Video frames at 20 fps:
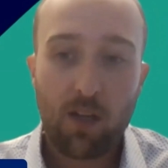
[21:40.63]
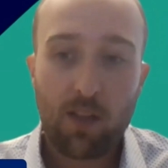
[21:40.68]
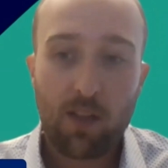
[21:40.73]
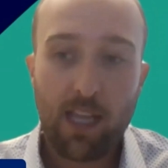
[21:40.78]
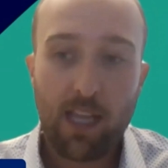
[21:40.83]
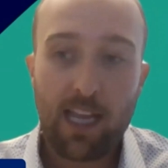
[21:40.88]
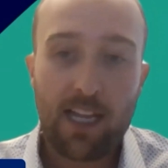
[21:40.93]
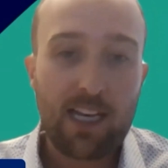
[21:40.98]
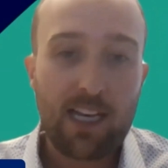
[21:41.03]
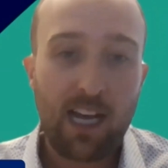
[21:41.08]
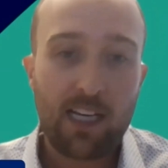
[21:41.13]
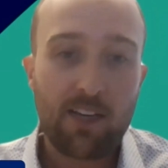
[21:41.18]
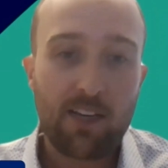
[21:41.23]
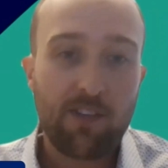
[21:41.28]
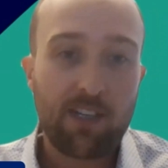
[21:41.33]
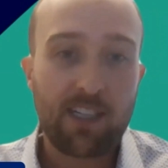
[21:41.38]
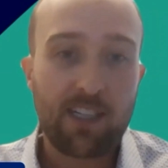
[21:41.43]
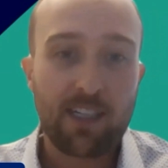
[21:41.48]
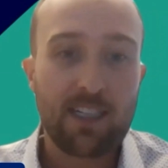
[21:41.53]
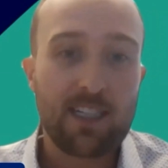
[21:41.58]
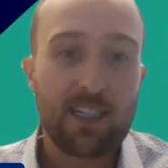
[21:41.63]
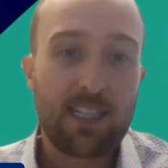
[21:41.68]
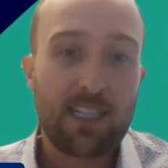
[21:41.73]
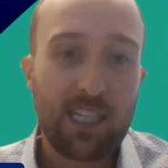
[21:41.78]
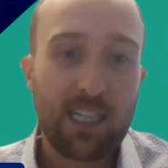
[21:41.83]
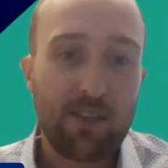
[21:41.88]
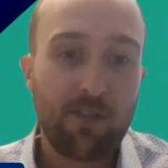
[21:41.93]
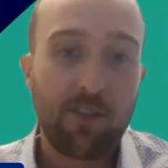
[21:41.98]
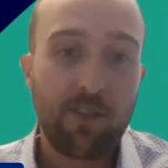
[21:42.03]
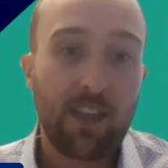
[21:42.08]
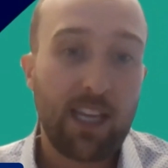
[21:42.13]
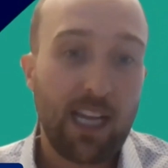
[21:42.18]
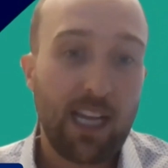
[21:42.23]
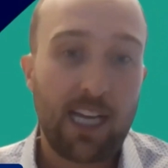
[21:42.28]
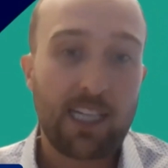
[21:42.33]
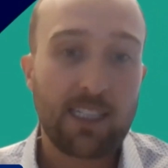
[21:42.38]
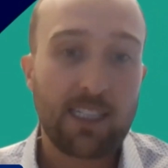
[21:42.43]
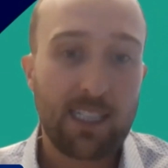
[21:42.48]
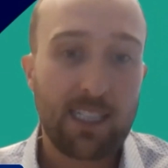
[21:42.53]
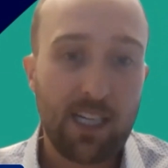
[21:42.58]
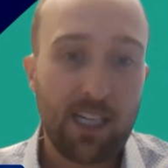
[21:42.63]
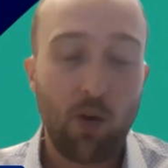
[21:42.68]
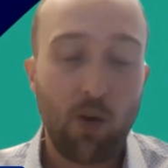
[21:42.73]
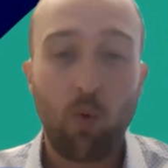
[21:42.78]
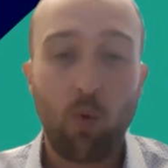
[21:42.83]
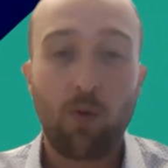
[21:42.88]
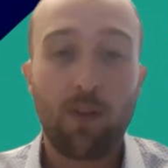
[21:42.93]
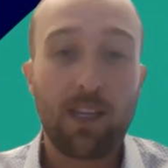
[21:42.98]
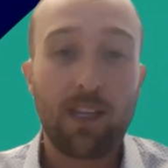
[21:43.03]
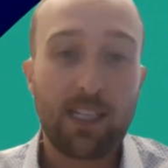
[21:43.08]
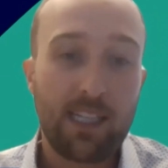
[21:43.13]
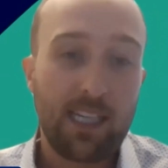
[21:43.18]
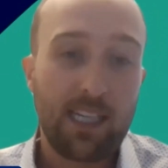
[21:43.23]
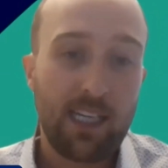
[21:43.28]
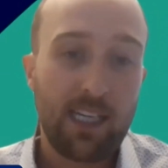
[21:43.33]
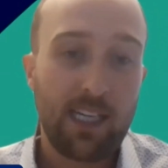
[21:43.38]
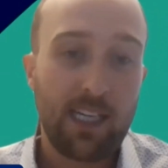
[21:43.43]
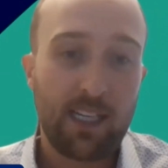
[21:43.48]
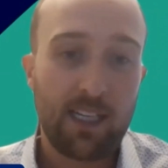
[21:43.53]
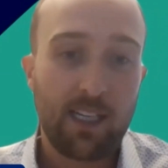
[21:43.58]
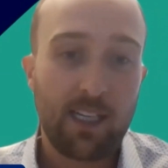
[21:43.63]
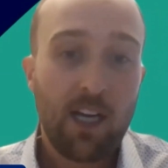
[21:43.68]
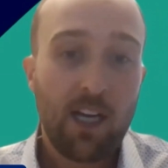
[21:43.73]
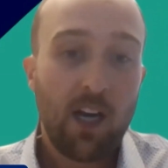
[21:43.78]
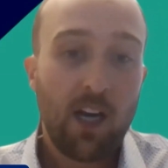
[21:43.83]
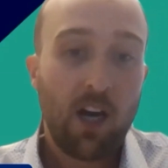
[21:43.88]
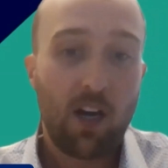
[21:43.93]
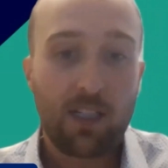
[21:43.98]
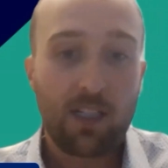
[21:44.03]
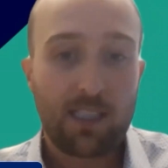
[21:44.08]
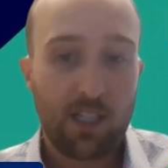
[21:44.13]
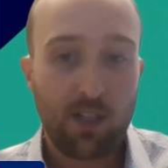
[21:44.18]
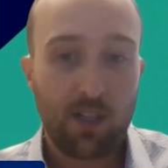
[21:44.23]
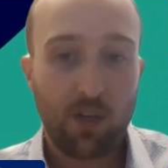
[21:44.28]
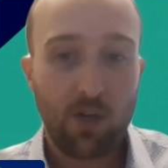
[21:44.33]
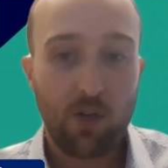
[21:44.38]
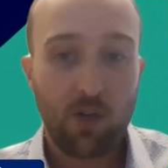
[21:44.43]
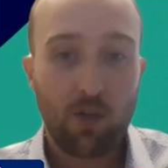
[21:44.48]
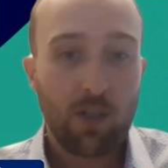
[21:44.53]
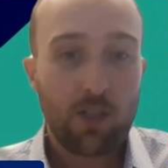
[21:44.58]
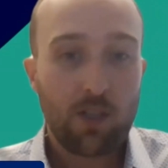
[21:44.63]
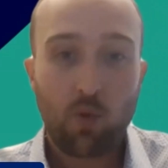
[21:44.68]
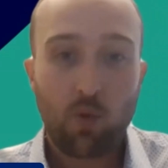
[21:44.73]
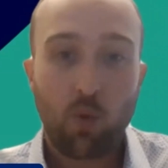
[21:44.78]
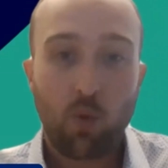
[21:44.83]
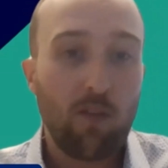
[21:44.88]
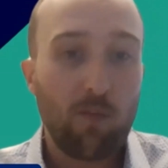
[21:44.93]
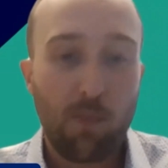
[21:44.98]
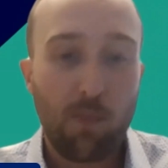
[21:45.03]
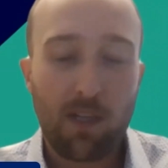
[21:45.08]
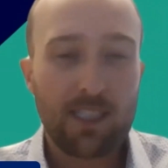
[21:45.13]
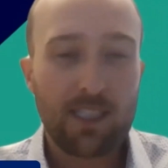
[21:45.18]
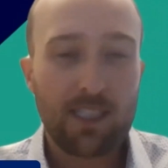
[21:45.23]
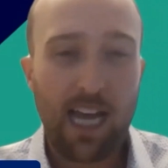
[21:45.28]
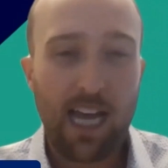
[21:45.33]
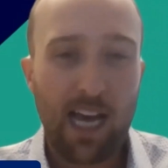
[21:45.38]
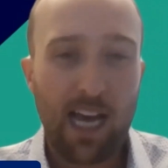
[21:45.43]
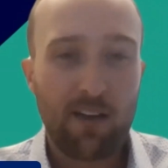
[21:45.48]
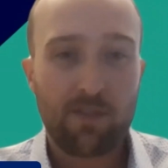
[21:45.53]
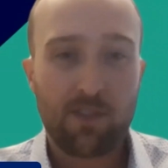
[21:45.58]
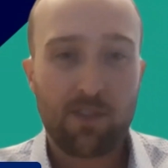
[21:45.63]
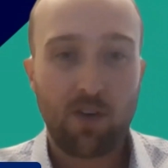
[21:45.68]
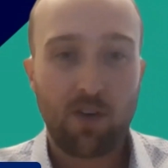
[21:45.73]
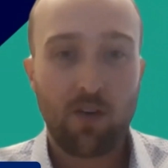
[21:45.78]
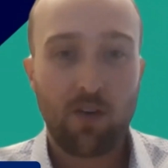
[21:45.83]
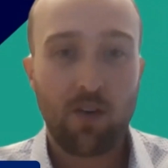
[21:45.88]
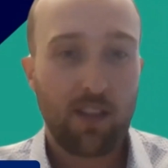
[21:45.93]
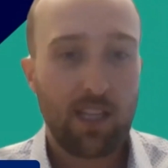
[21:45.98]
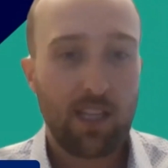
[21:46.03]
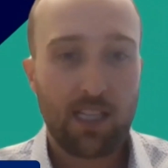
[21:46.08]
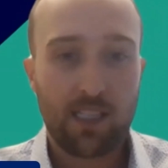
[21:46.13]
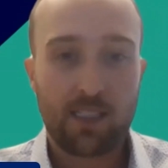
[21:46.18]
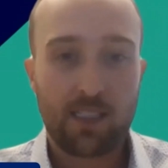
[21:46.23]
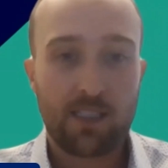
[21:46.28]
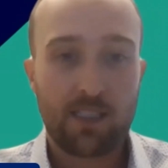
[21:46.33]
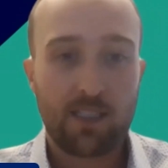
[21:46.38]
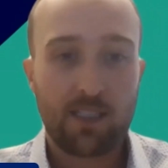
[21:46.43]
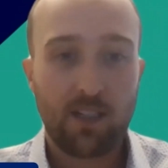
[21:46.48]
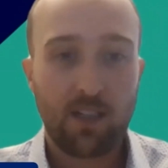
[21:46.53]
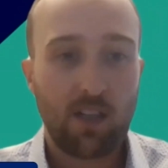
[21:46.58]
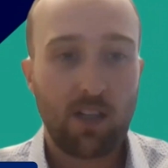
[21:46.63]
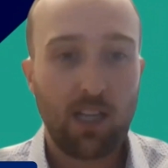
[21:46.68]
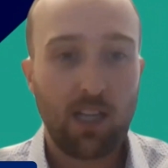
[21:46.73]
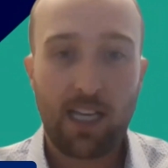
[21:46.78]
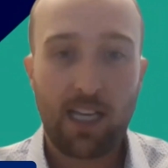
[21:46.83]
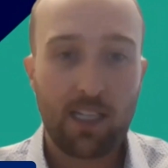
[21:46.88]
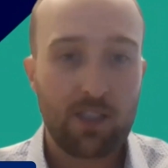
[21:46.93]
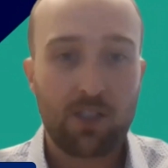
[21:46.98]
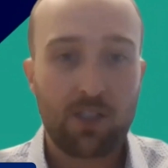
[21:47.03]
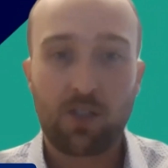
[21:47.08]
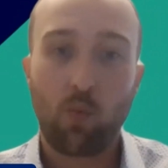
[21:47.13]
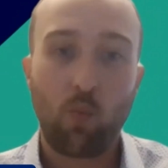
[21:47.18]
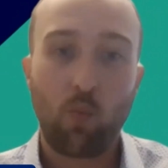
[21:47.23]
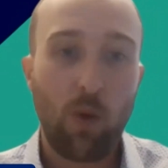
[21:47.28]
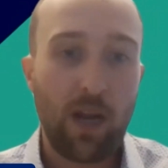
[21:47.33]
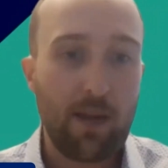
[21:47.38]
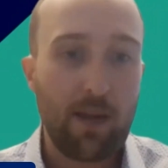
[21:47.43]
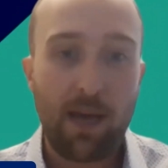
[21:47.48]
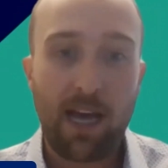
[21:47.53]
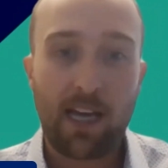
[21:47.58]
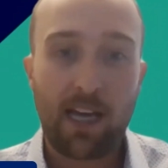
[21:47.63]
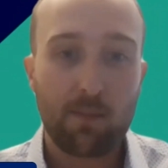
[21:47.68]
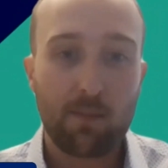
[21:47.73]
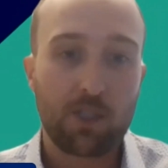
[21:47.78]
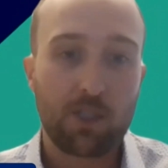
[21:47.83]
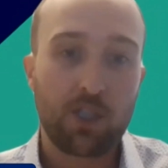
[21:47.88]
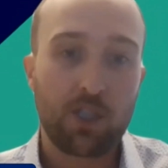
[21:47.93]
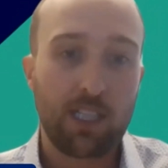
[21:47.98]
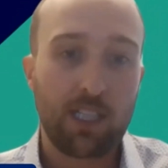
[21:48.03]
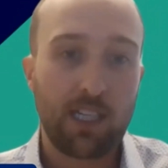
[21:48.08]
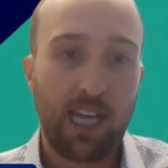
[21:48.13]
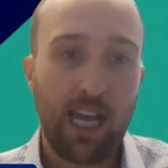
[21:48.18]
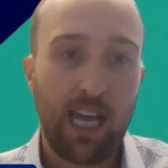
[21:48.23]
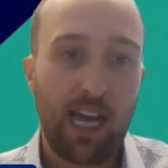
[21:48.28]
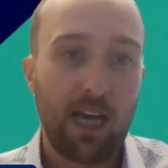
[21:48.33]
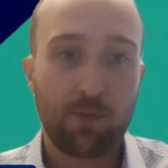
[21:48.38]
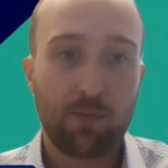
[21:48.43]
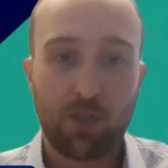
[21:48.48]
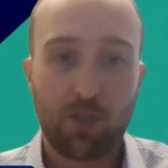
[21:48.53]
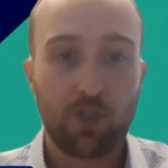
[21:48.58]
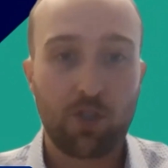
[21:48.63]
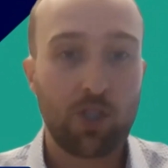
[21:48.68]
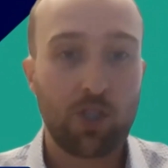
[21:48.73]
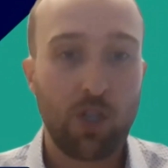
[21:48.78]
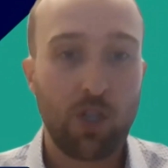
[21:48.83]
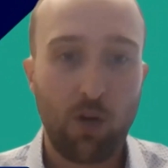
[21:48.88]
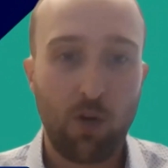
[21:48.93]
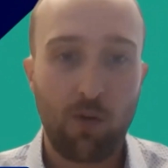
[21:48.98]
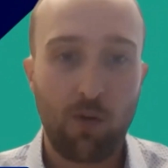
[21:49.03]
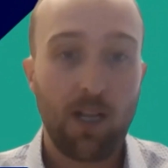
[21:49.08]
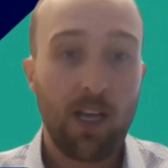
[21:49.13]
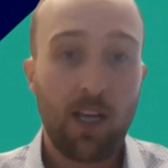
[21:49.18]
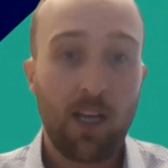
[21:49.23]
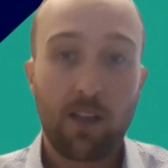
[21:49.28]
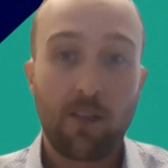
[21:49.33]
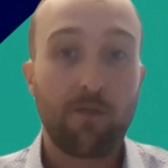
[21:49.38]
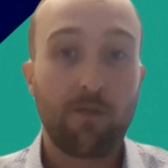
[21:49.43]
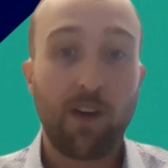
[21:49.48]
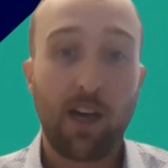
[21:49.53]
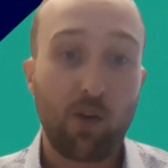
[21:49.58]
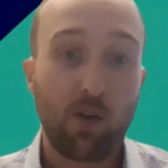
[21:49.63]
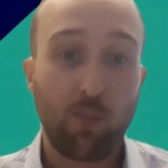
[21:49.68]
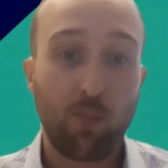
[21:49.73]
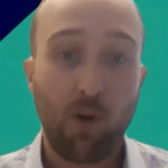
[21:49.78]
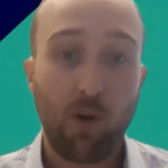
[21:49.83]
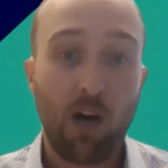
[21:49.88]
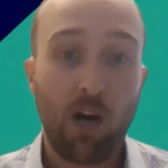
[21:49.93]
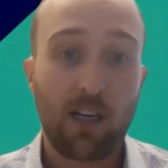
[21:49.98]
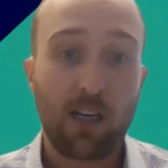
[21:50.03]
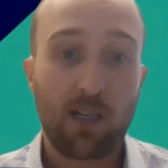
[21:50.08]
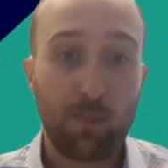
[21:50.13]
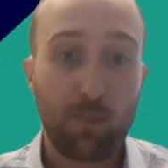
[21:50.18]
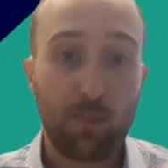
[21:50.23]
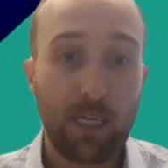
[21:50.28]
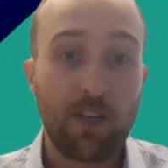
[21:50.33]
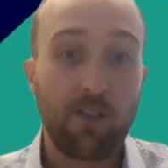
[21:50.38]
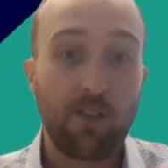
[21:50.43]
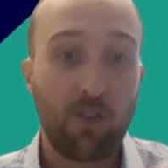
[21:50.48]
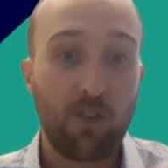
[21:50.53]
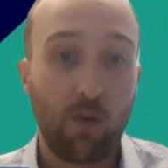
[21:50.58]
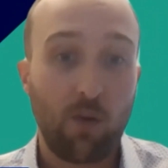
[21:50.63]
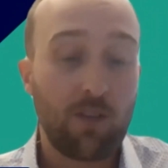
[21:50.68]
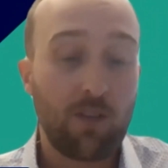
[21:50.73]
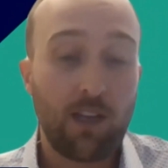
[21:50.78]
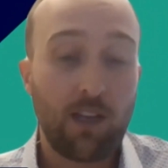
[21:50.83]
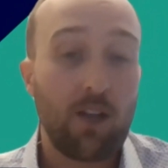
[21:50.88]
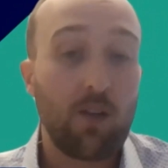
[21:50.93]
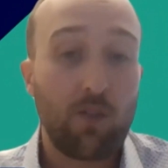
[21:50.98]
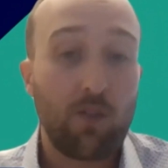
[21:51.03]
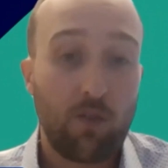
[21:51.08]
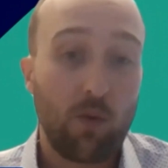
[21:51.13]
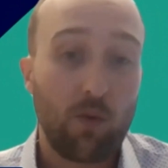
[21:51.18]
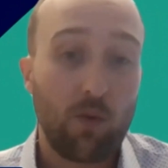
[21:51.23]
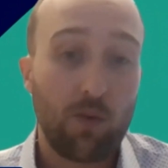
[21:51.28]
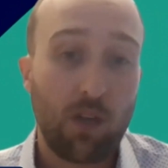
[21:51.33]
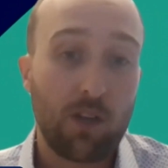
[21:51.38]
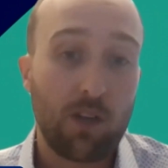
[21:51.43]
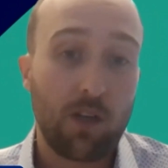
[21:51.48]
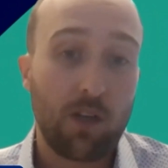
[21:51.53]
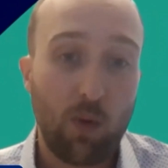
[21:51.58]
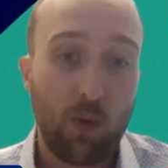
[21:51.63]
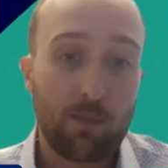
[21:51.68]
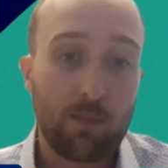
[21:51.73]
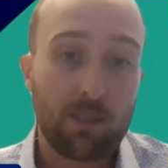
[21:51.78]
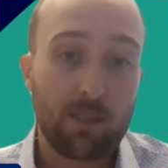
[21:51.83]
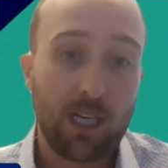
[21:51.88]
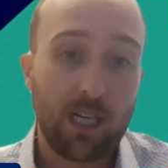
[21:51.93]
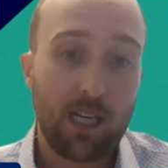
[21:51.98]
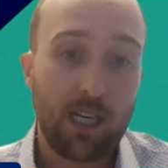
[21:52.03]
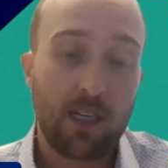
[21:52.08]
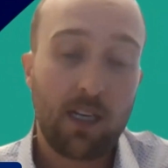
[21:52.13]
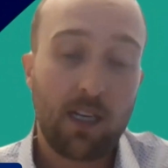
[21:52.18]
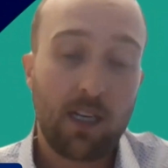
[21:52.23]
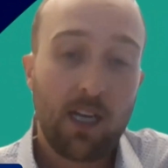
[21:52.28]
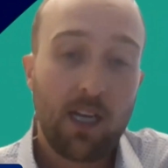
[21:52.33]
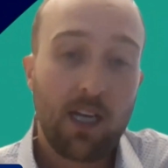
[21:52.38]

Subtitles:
they had not even conceived of the idea or the need until 12 months after this alleged Wayback Machine capture showed the final product being sold on their website.